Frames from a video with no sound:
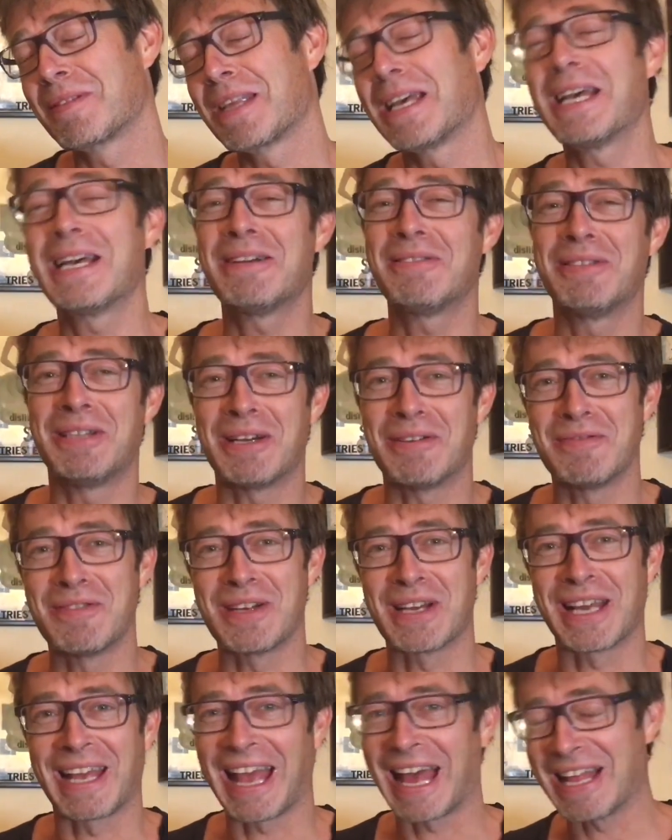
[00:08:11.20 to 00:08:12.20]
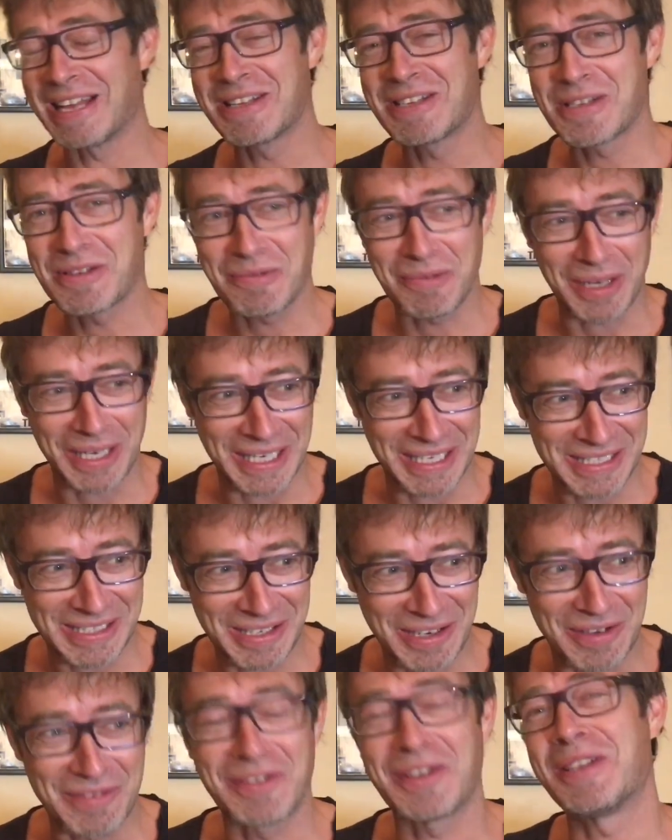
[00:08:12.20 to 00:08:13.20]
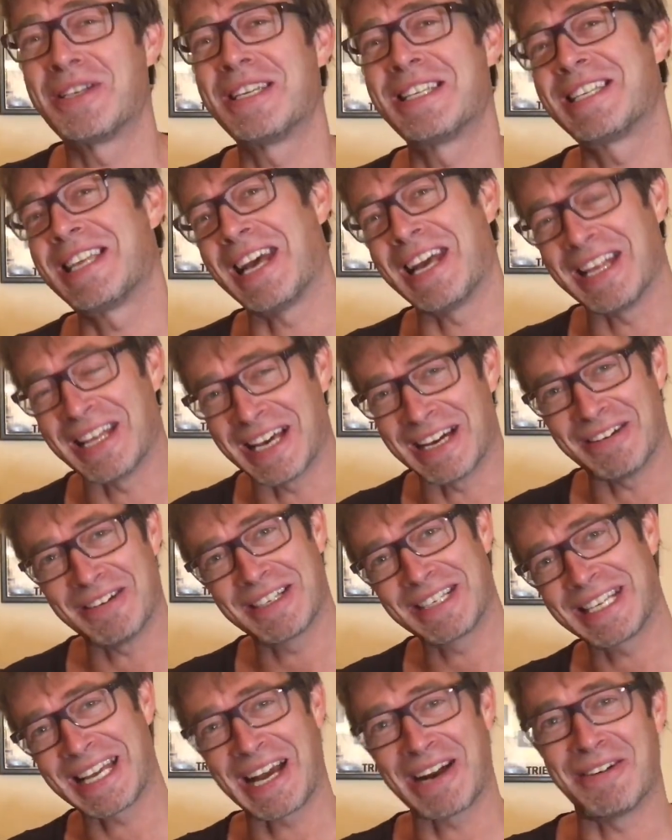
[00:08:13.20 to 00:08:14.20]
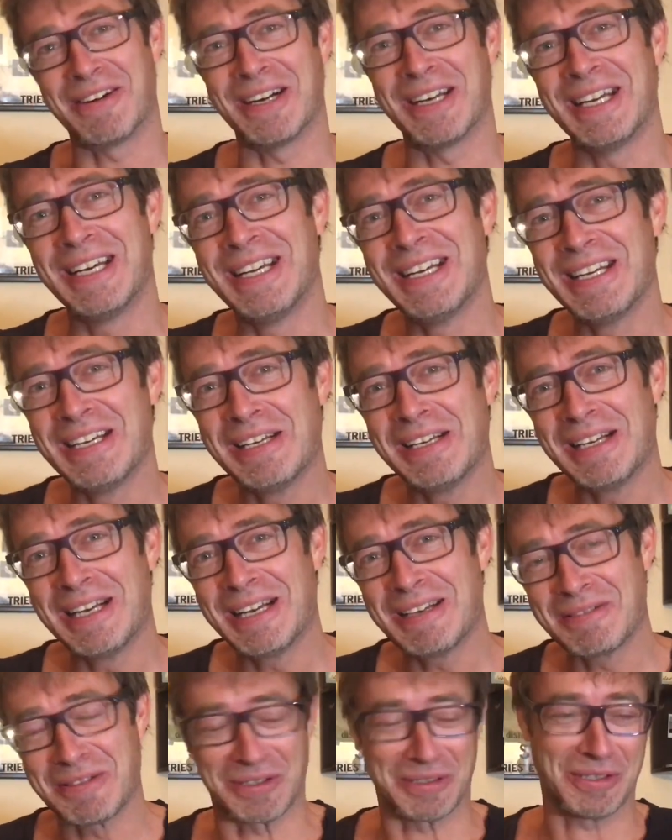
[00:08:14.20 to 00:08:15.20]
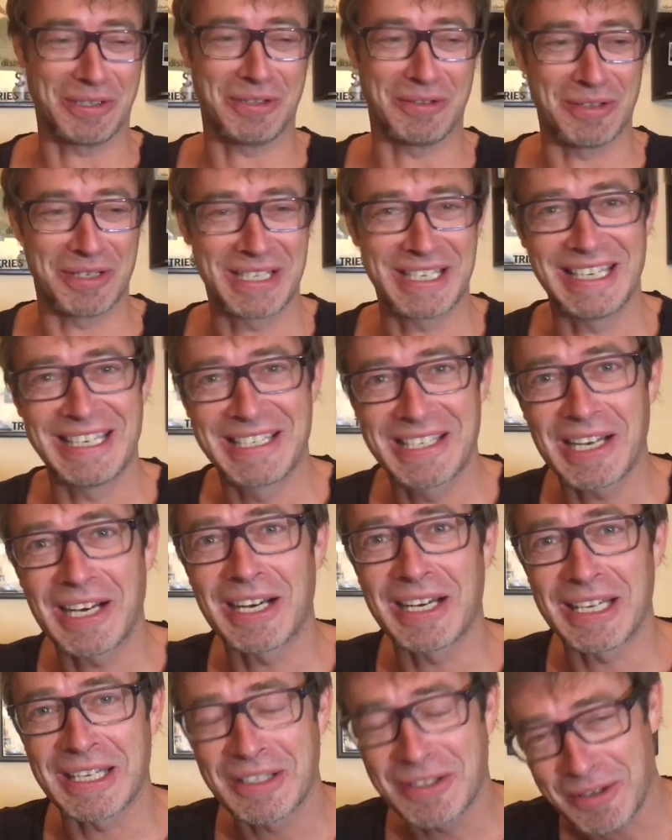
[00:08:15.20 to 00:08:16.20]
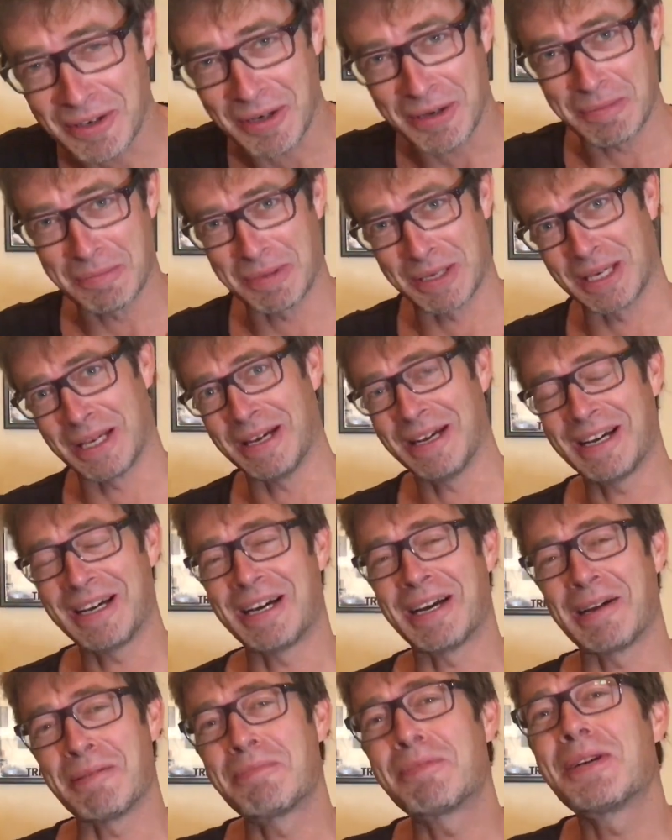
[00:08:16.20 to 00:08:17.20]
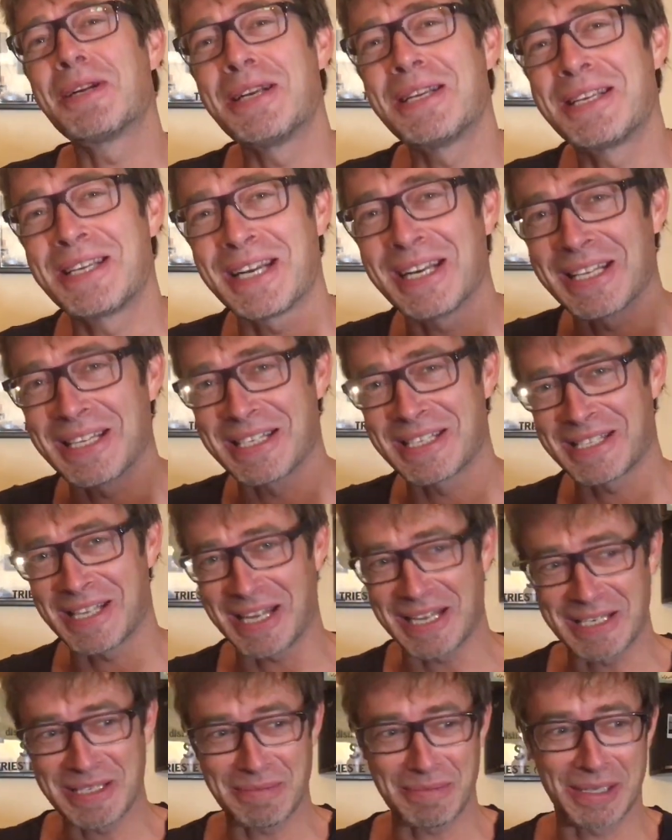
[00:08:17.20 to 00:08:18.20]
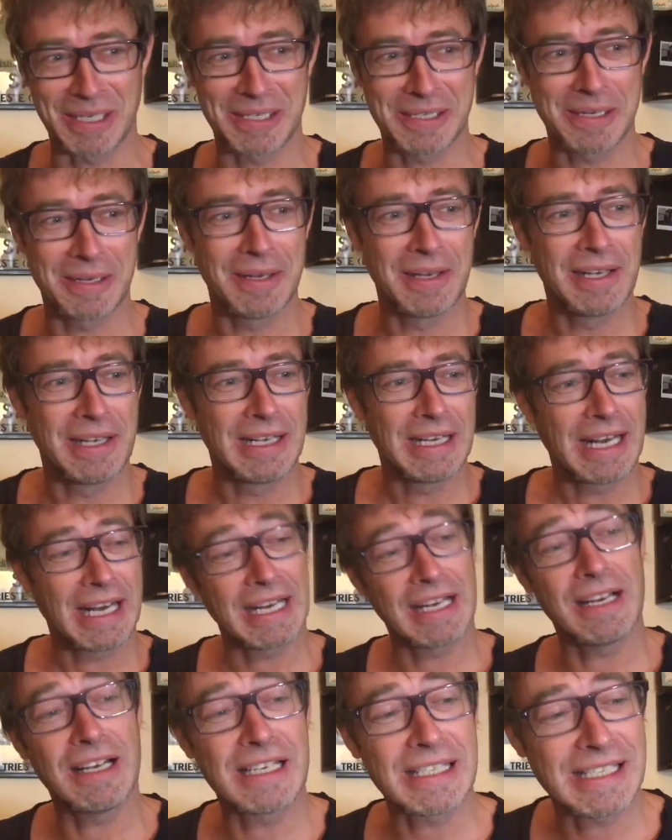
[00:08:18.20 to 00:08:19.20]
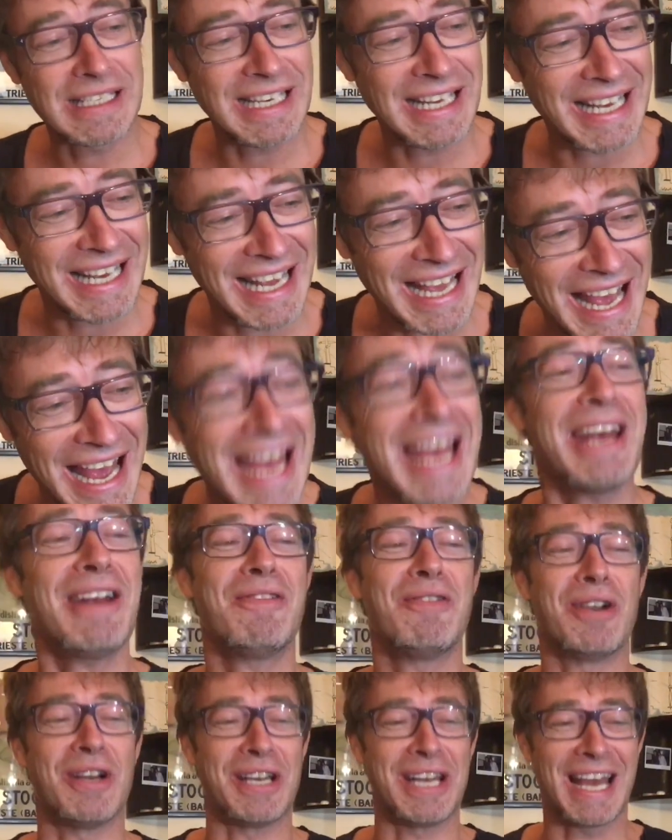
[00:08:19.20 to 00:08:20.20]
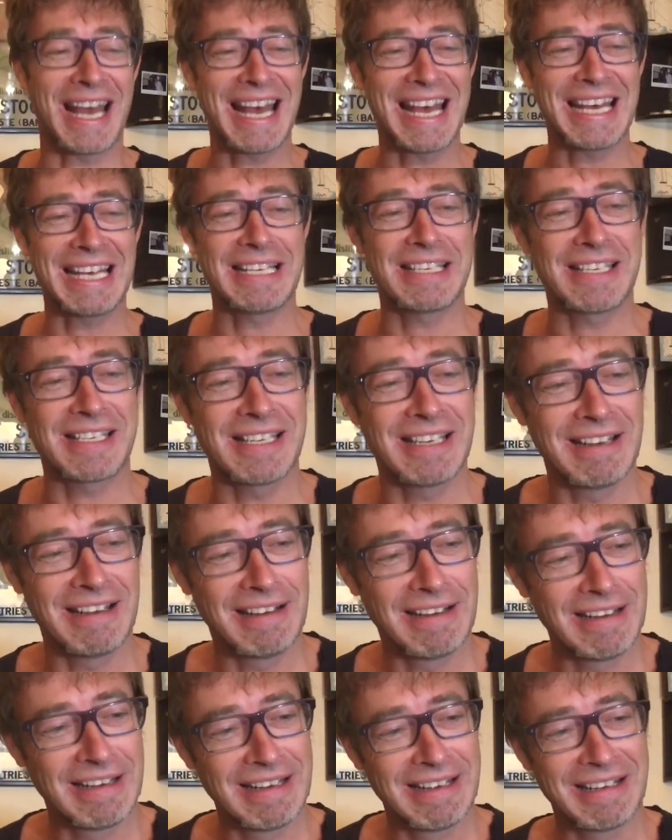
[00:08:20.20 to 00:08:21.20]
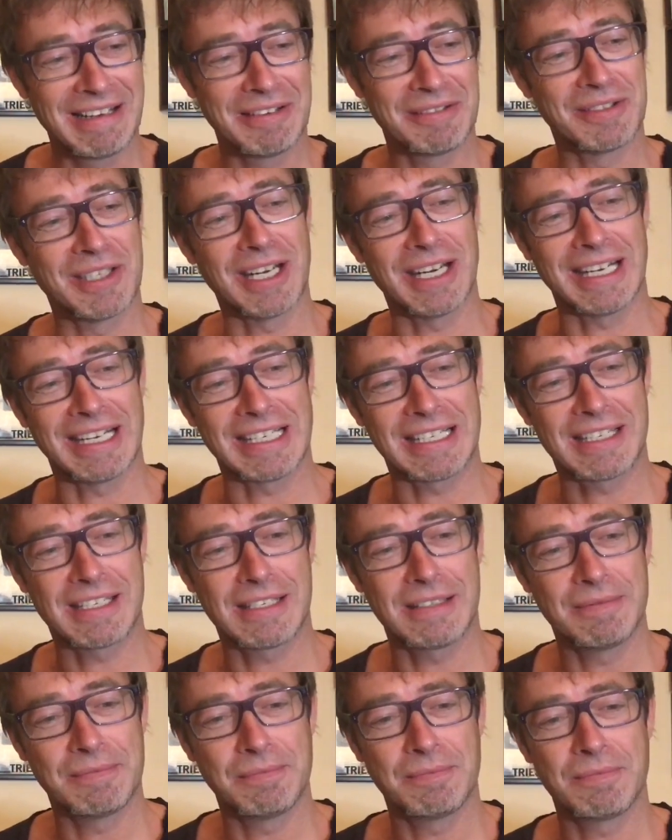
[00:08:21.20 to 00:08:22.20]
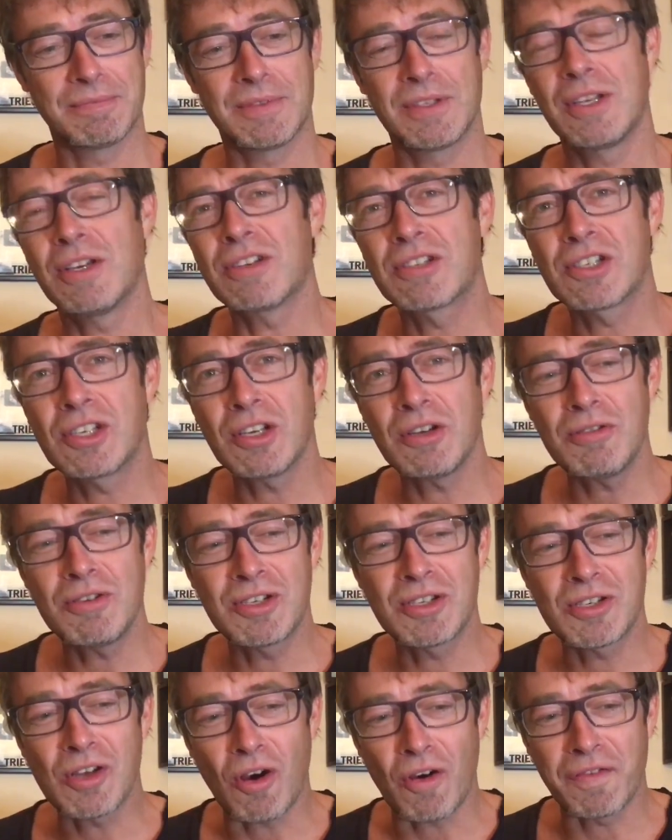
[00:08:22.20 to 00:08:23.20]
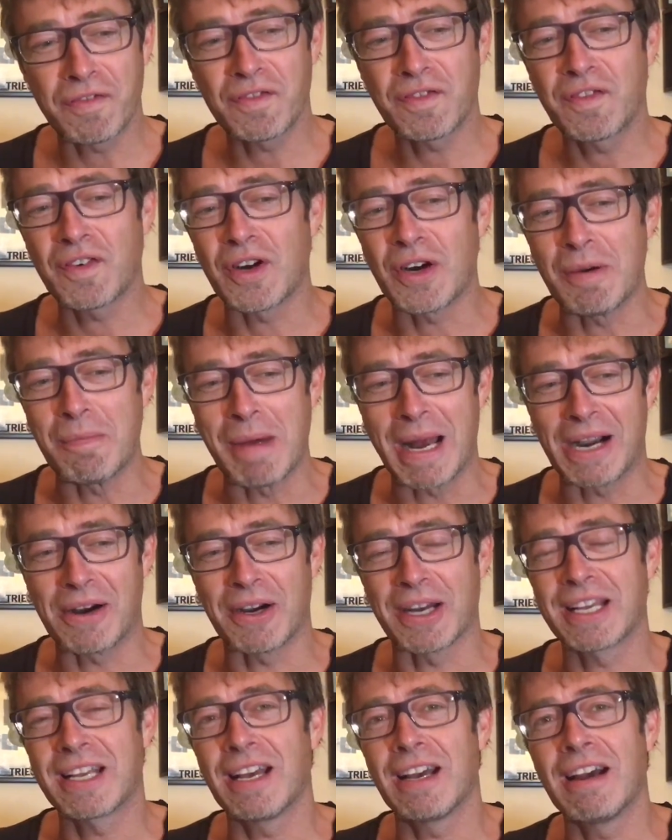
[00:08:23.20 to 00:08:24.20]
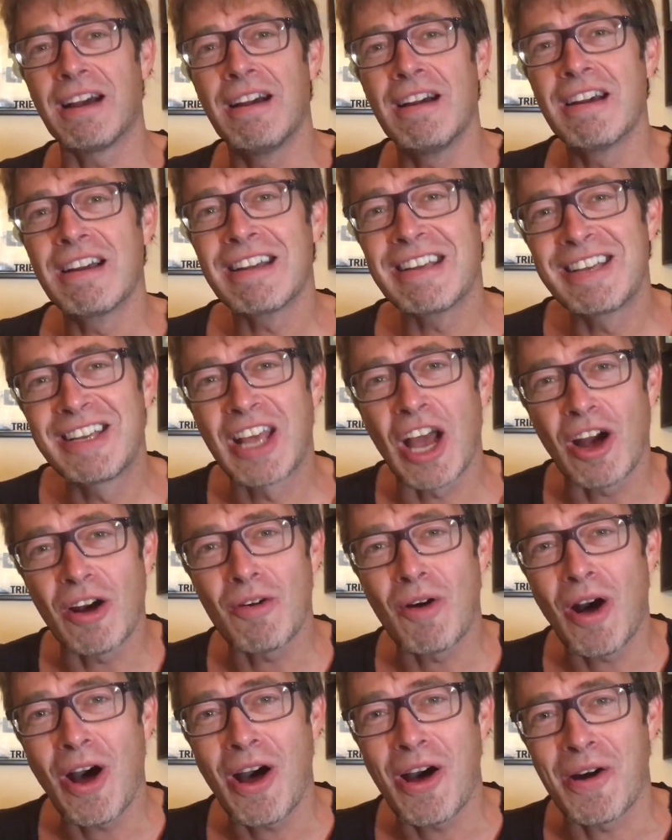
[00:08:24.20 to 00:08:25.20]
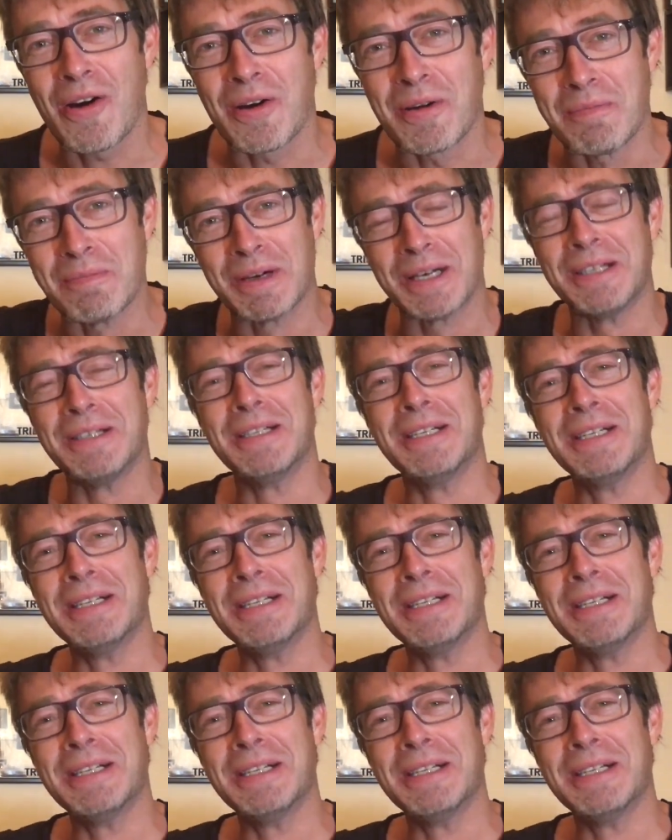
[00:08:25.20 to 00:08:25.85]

How lovely and sweet of you to say that, Karen. Not sure it's entirely true, but I appreciate the sentiment. And lastly, Aaron S. writes, you're too soft for America. Go home.